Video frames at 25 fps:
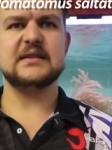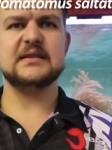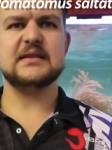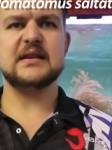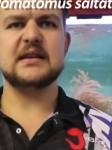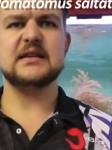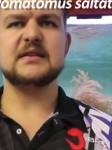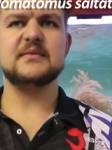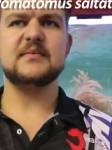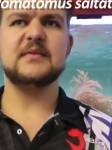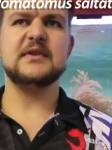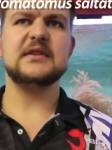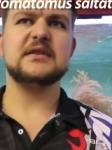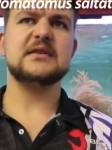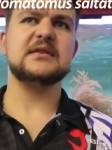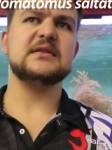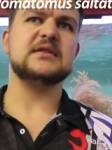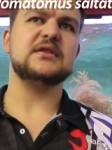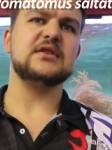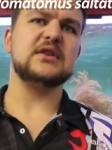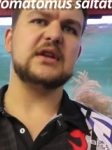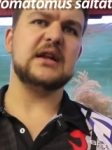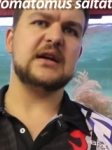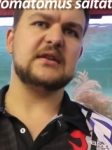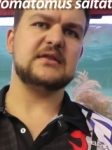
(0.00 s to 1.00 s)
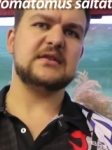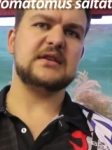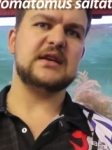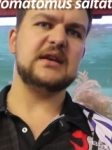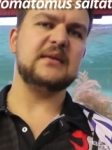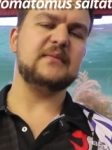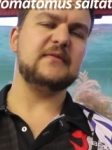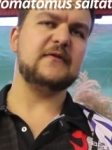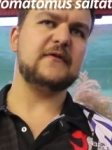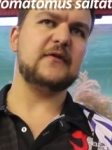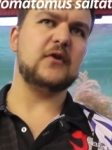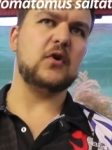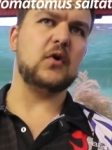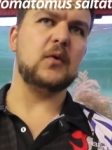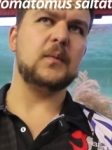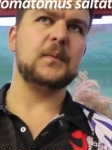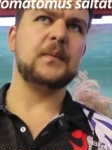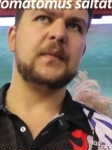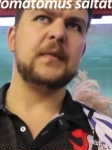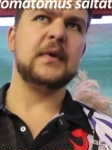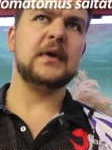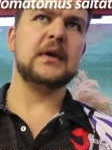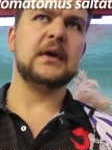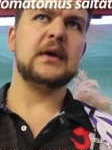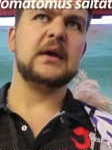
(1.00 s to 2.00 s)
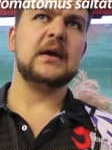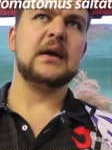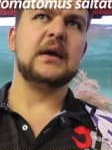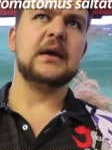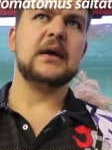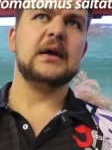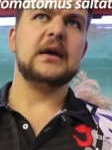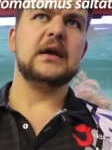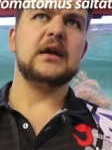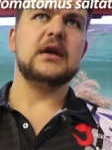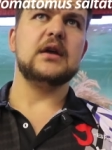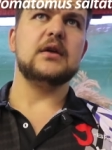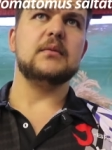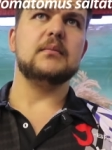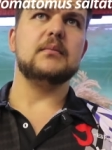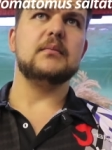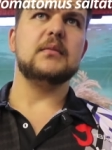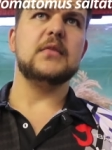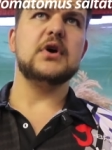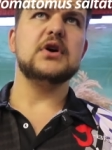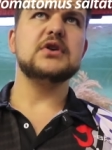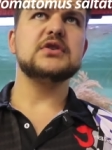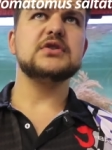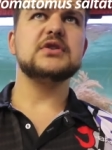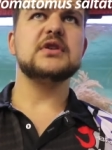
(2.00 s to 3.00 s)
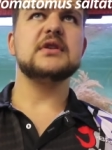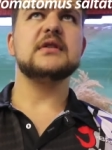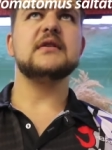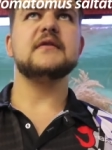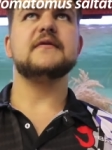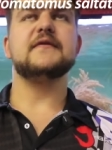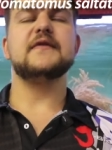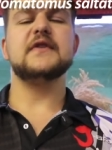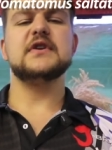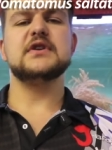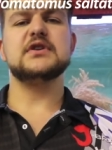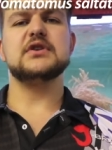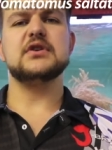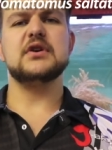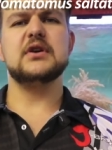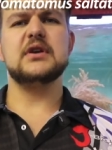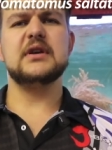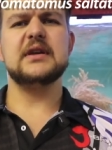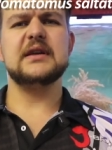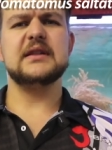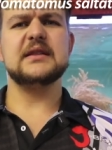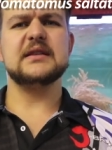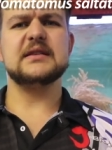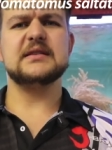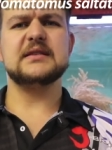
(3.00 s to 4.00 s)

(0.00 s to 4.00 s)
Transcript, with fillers: centimeters and you're allowed to keep four. Most of the fish early in the